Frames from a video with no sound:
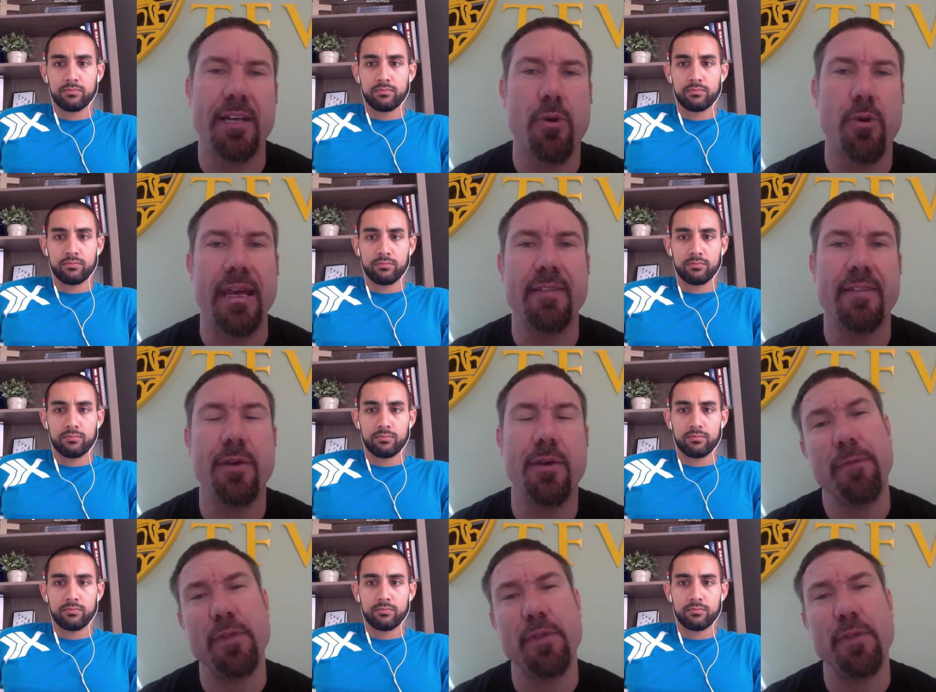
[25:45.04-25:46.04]
Speaker 1: training
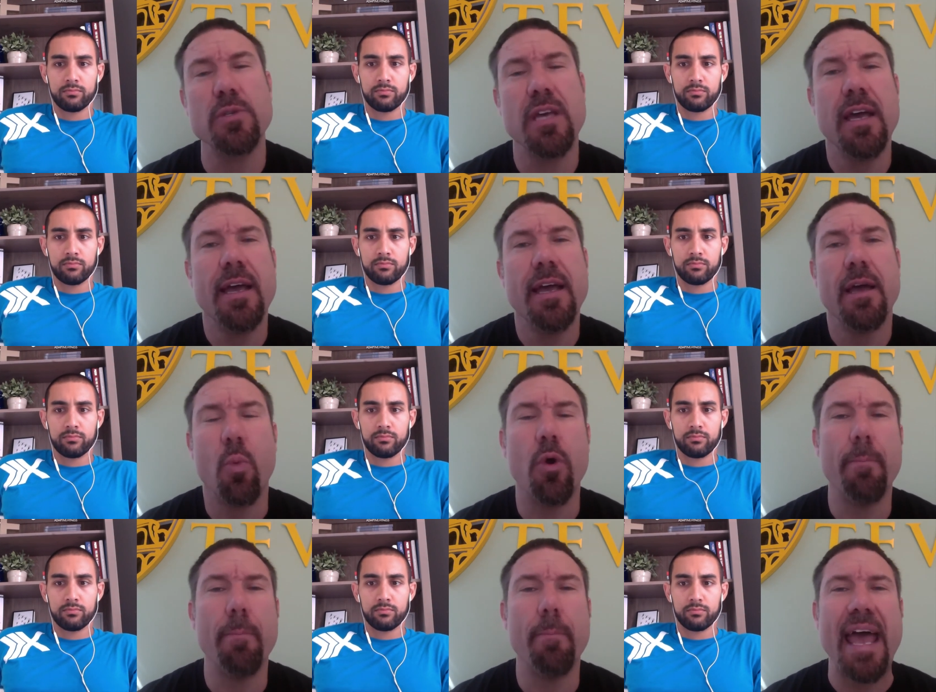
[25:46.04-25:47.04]
too. And if those
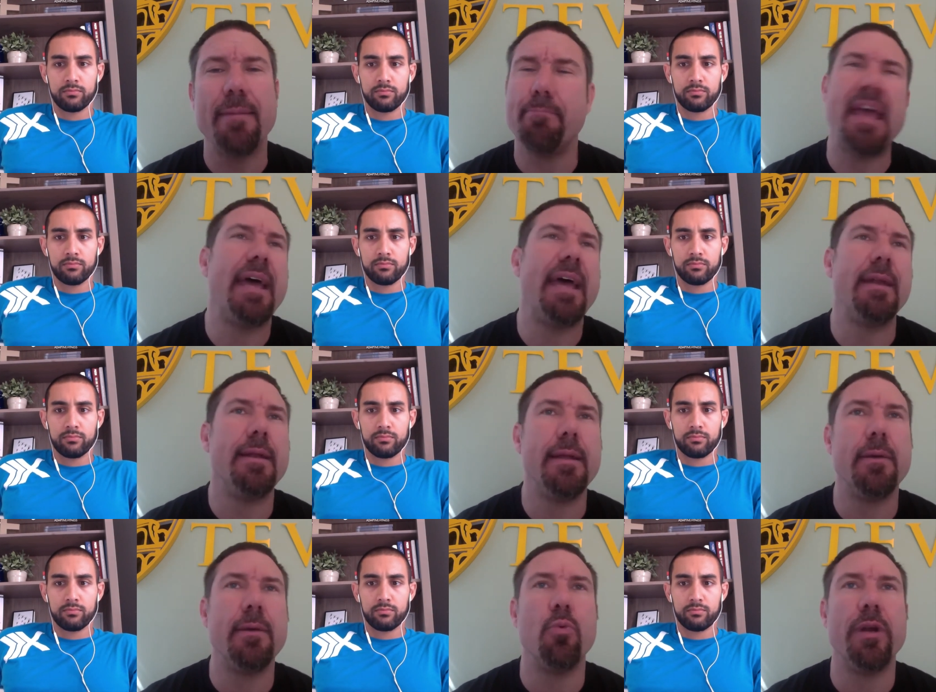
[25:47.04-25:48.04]
were met, man,
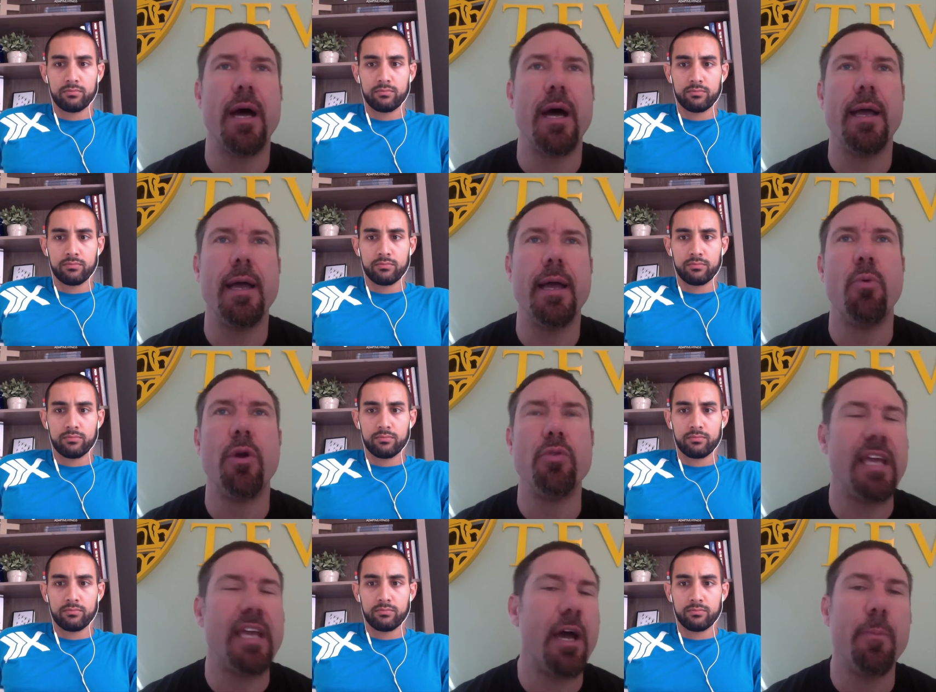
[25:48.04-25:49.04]
it would uh, it would
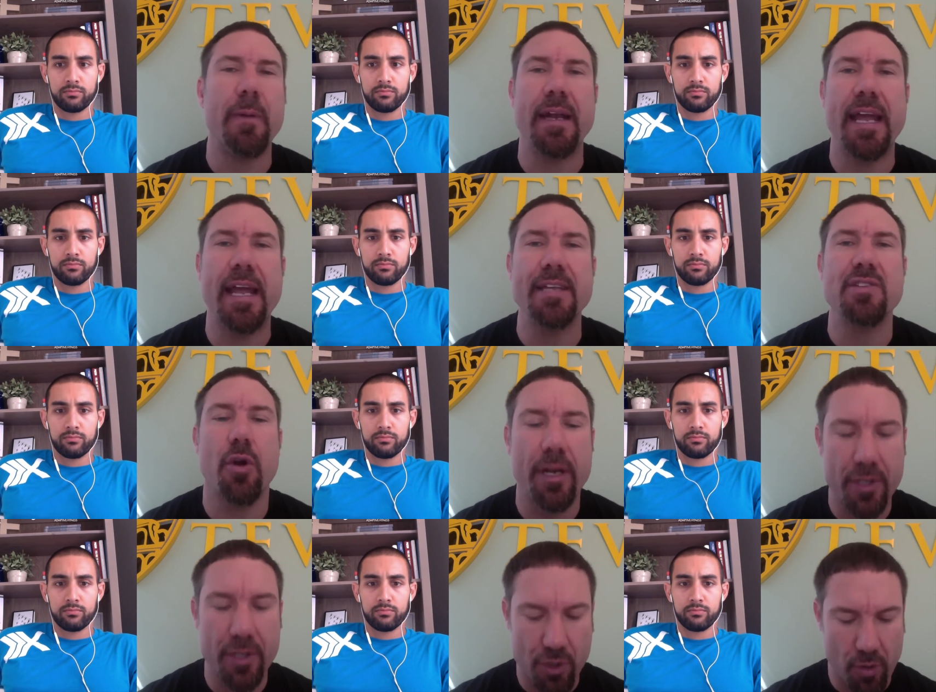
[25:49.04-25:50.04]
only help and enhance our
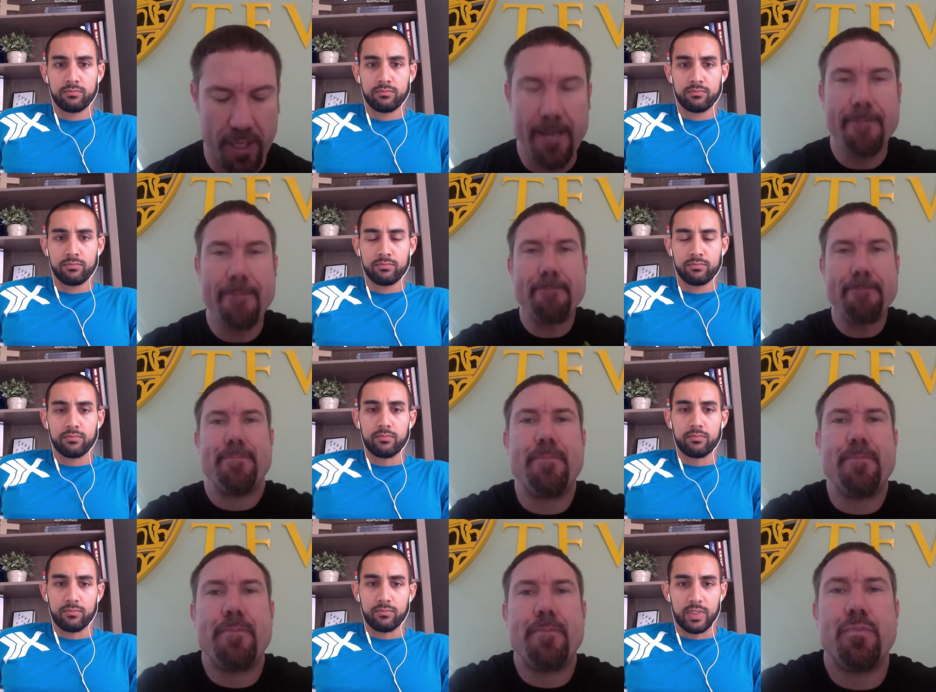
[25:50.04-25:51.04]
industry.
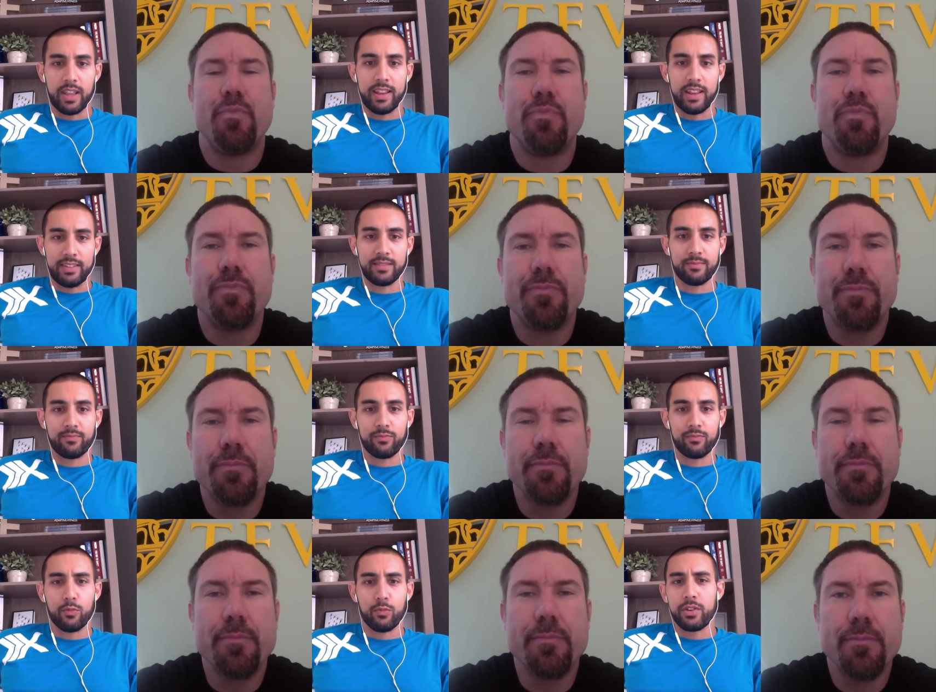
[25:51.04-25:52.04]
Speaker 2: Nice.
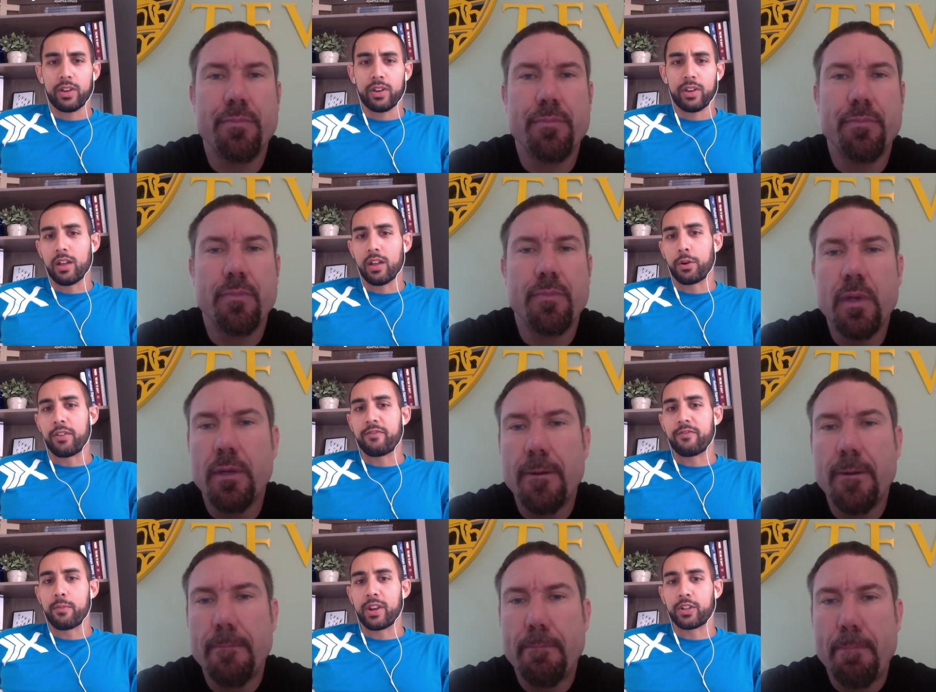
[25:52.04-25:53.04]
Where do you get a lot of your
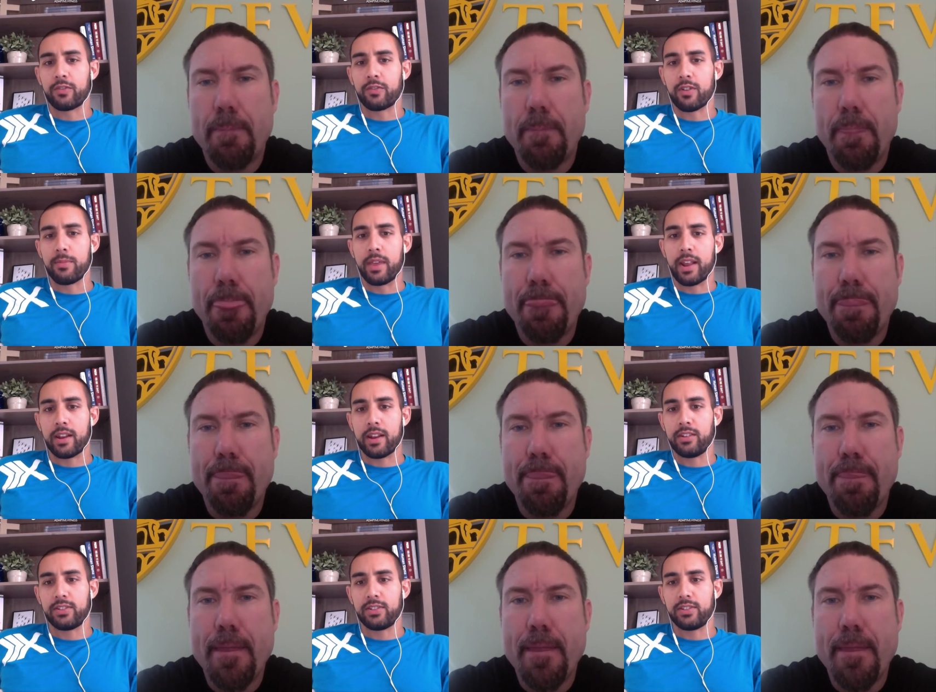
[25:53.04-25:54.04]
information from then? How do
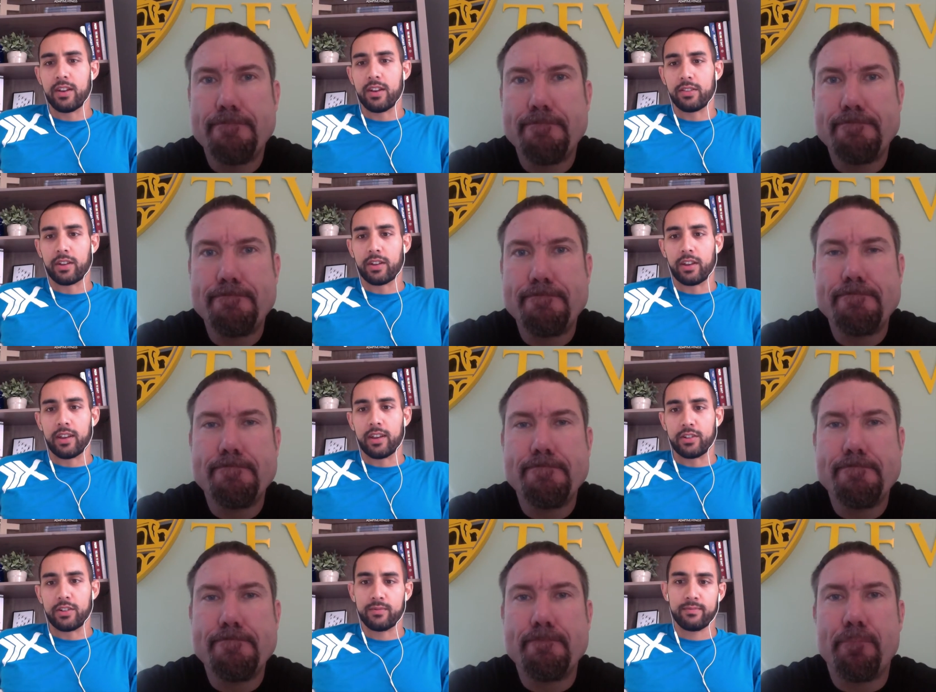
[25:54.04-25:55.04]
you stay on the cutting
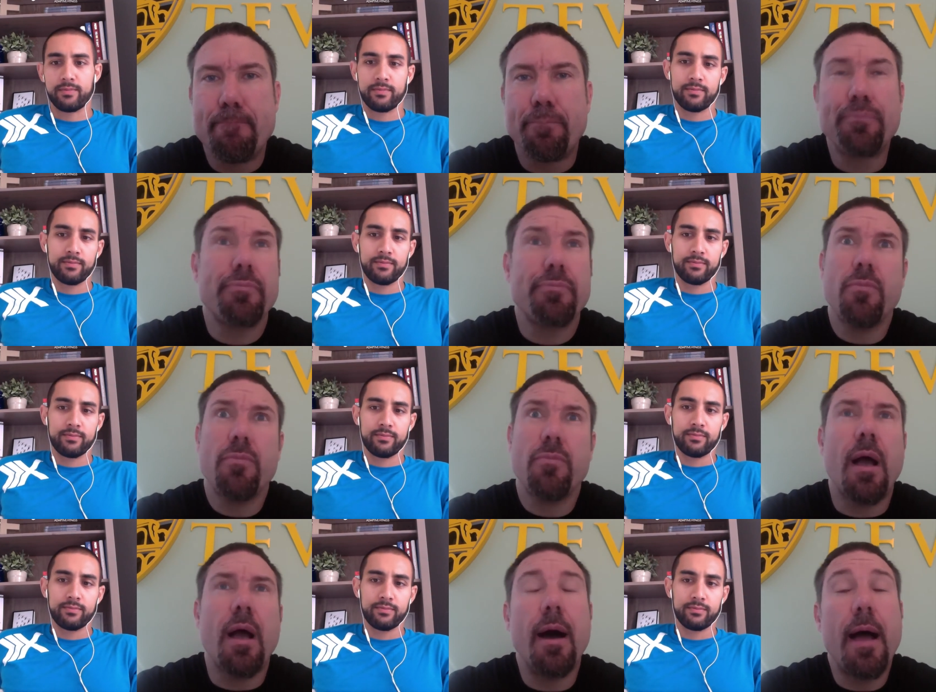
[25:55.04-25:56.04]
edge?
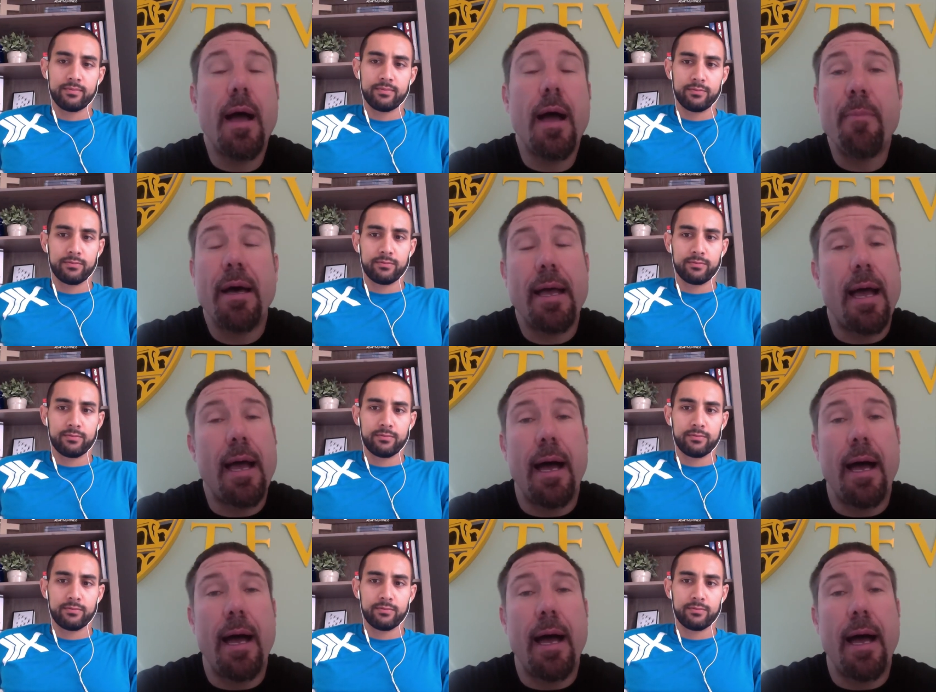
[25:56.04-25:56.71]
Speaker 1: Uh, I'm a